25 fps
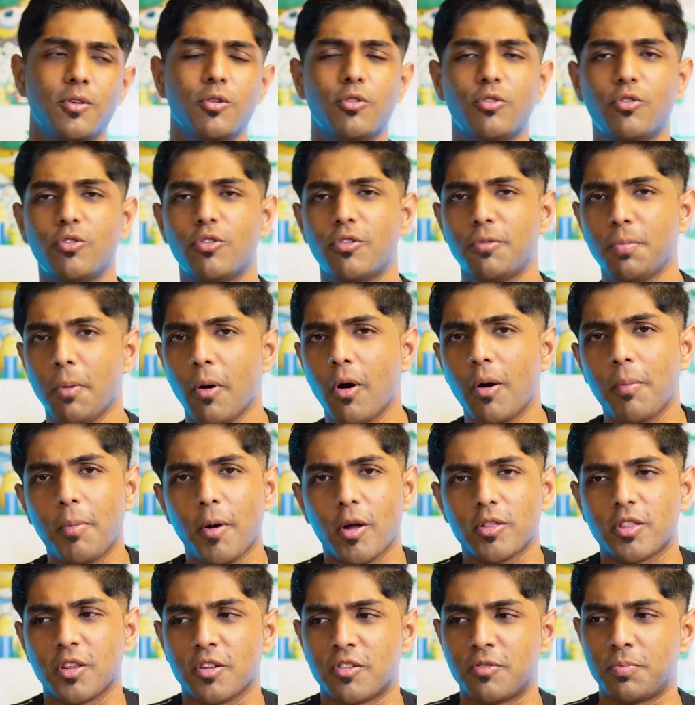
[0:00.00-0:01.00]
you spoke
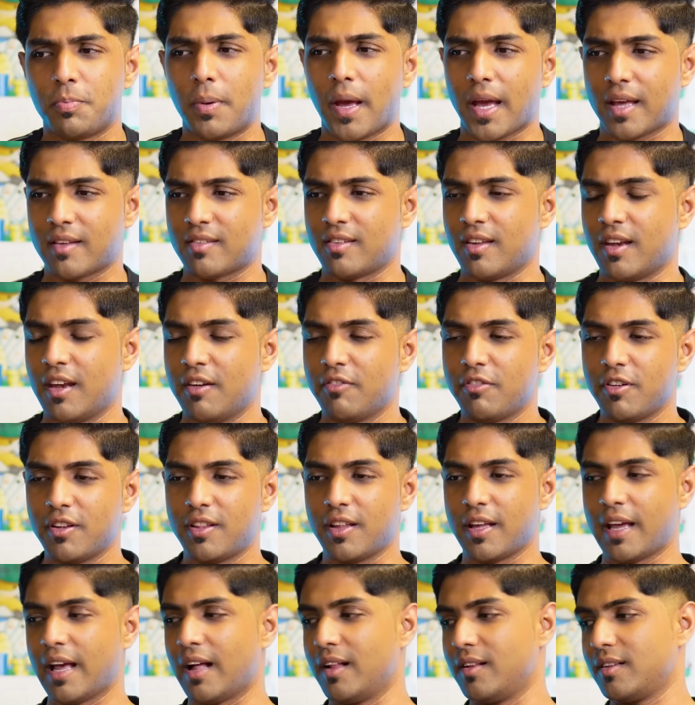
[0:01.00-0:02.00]
about the specs and
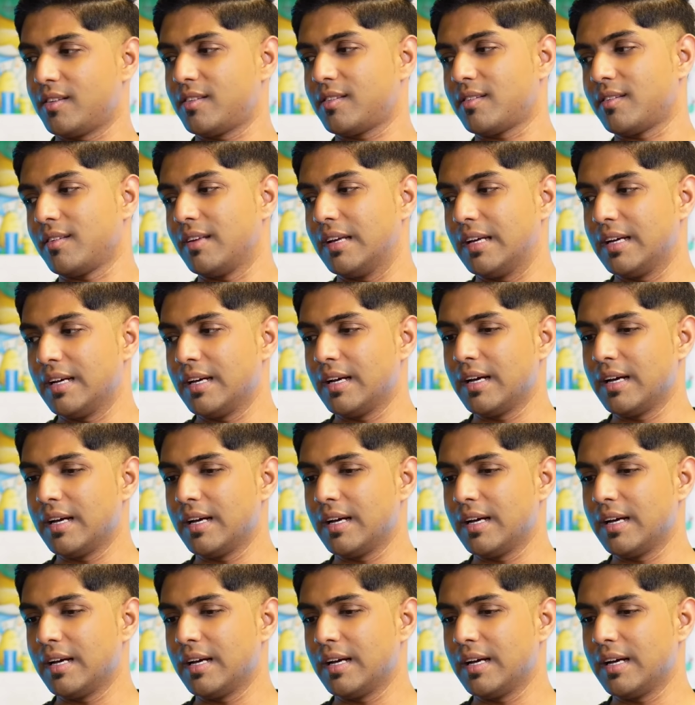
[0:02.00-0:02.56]
everything else.